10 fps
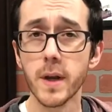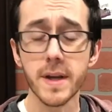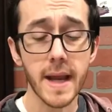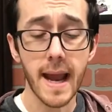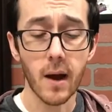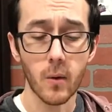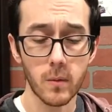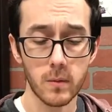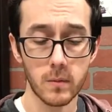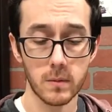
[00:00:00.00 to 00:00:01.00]
now?"
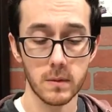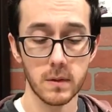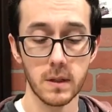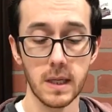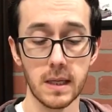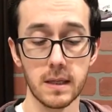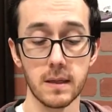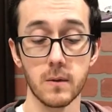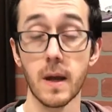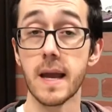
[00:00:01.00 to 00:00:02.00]
Hank
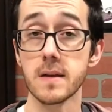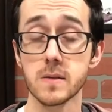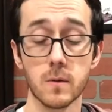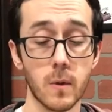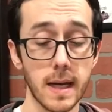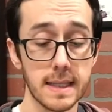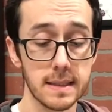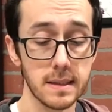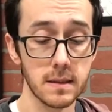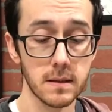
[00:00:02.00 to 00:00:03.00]
asked quietly.